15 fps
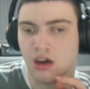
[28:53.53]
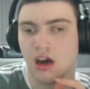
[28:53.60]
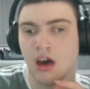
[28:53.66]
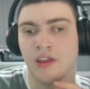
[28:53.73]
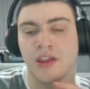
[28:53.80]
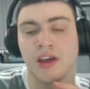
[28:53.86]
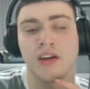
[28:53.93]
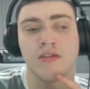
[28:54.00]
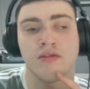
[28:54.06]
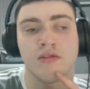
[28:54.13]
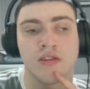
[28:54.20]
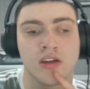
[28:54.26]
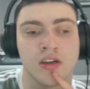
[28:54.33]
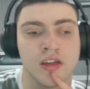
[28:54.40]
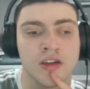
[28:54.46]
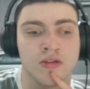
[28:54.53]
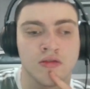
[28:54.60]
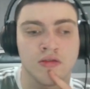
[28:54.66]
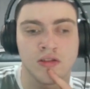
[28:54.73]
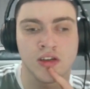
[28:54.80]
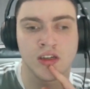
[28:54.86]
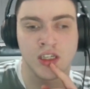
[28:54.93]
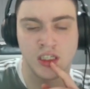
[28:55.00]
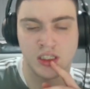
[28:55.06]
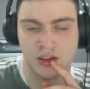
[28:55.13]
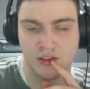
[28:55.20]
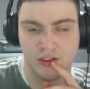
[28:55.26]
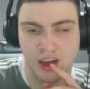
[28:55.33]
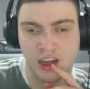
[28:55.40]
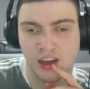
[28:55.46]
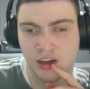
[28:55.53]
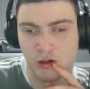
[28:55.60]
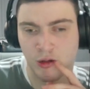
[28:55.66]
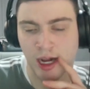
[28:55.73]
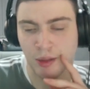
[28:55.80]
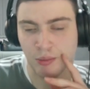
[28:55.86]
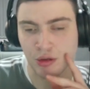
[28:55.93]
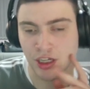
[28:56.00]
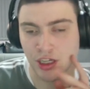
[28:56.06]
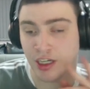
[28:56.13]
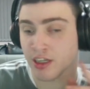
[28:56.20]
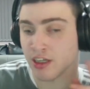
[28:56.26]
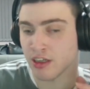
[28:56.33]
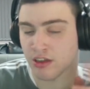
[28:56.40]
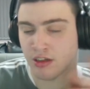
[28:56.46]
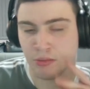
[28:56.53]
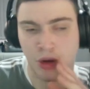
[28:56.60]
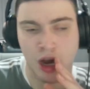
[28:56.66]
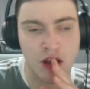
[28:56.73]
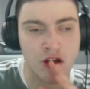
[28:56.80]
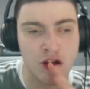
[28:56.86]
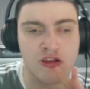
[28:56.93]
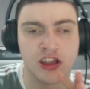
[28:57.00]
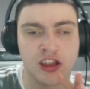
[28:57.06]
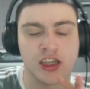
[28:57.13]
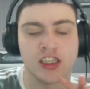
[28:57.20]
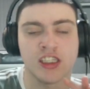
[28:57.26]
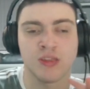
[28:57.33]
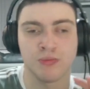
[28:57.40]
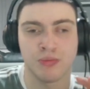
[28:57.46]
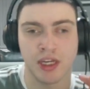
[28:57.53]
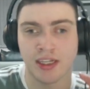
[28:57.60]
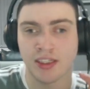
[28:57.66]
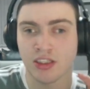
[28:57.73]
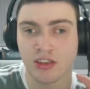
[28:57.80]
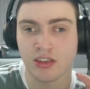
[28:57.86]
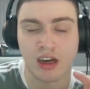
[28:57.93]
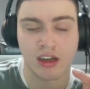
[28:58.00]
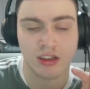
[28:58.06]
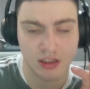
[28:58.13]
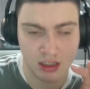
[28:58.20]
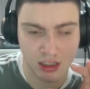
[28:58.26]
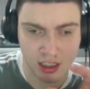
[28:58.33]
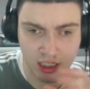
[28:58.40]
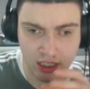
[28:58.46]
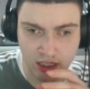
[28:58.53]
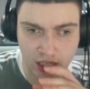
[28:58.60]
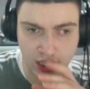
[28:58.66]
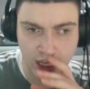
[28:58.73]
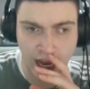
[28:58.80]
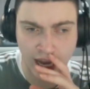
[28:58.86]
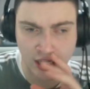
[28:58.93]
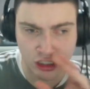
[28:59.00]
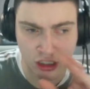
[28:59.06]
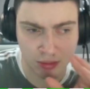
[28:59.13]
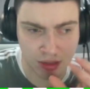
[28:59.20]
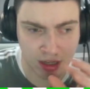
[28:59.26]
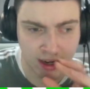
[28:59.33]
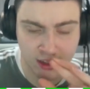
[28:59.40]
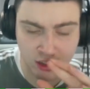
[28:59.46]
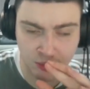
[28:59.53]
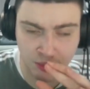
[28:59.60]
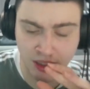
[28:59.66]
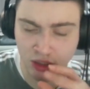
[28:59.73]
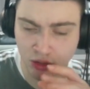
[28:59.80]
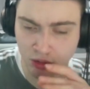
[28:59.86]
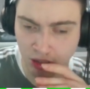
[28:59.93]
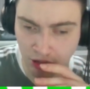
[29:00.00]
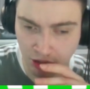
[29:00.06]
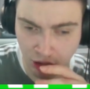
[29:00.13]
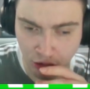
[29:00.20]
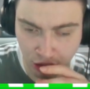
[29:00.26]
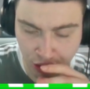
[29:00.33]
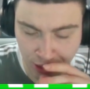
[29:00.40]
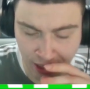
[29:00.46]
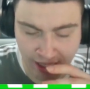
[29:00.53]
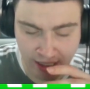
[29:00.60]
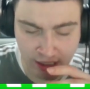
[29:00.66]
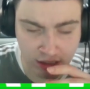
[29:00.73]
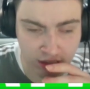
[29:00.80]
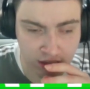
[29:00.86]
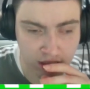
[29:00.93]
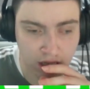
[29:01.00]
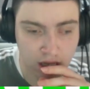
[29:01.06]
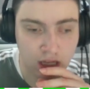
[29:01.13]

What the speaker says: I think he's a very quick player, but I now think his brain's starting to catch up to that speed, so he now thinks